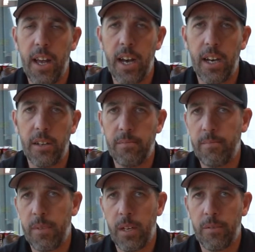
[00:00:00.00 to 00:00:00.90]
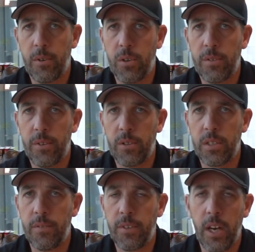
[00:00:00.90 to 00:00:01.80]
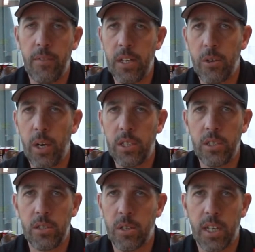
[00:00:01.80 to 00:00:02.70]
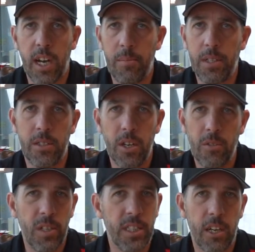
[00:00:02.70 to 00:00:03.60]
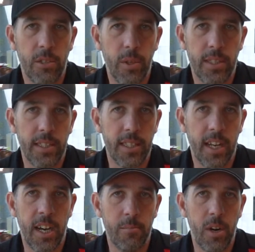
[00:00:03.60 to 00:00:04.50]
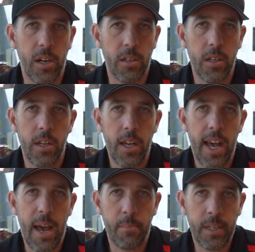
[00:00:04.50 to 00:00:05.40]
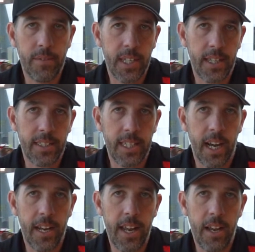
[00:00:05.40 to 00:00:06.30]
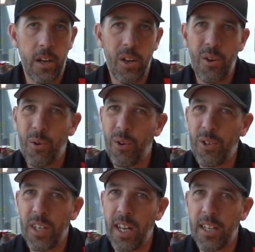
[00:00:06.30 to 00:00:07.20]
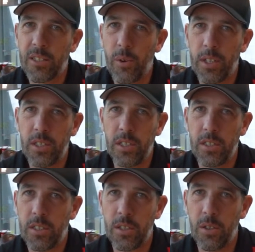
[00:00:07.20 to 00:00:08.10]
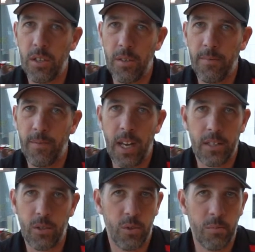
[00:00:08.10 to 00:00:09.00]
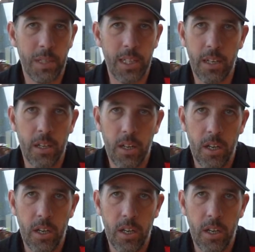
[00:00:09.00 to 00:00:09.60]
Of course, folks, if you have any questions or comments, reach out to us at thecomrel@pvaz.net, or you can ask questions via social media.